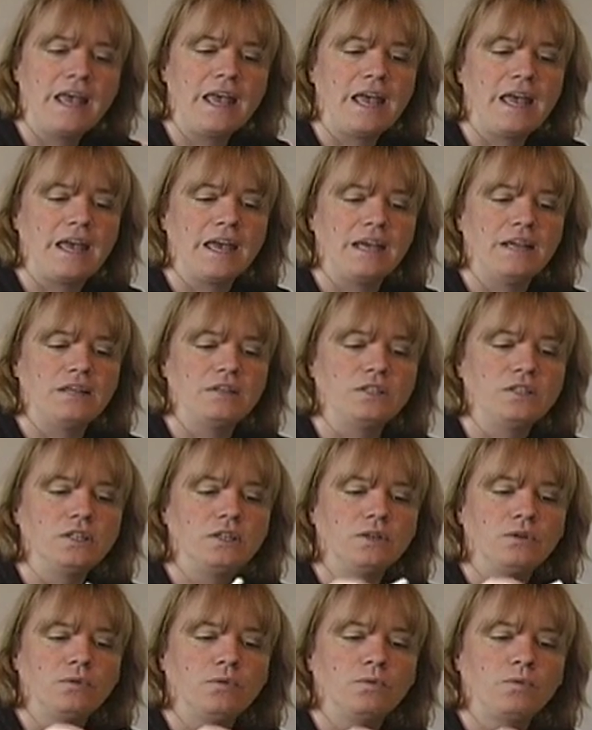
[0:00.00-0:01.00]
And
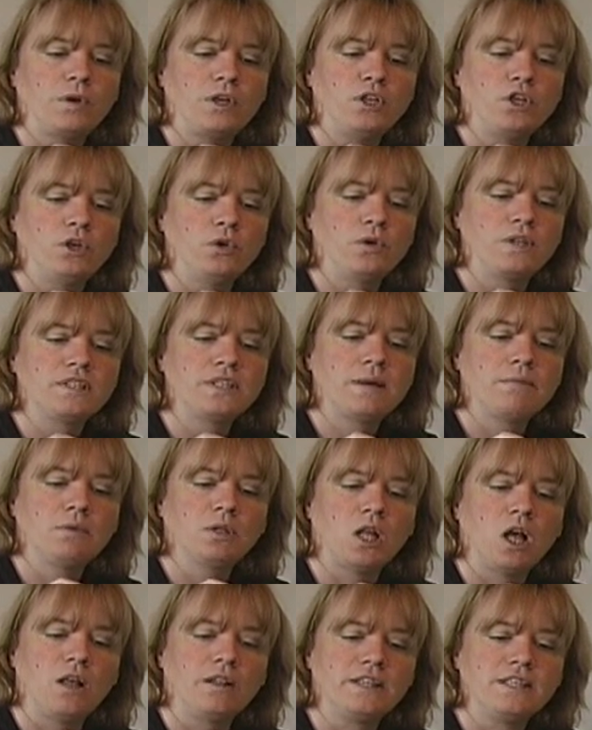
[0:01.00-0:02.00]
when you
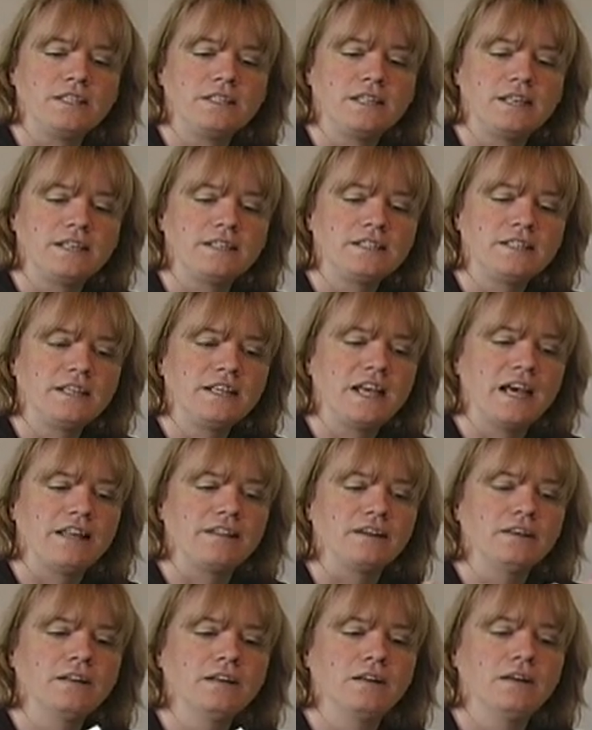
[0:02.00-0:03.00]
assemble all these things
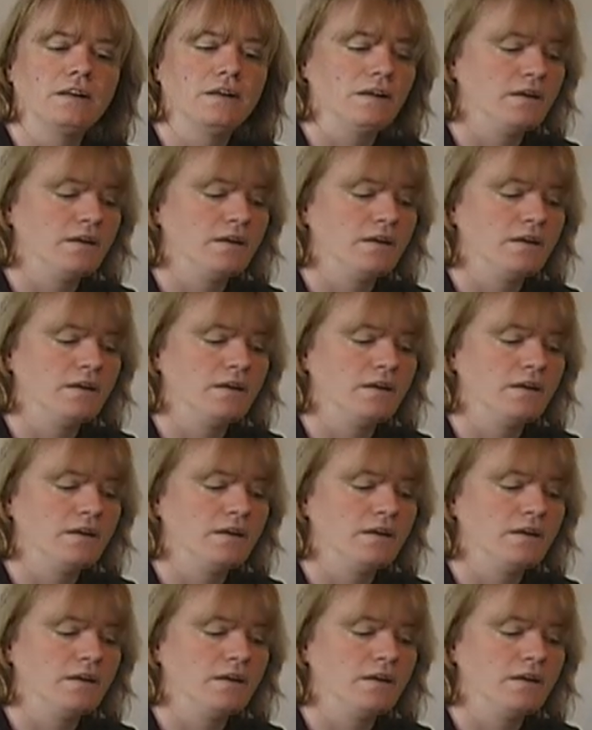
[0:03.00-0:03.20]
together,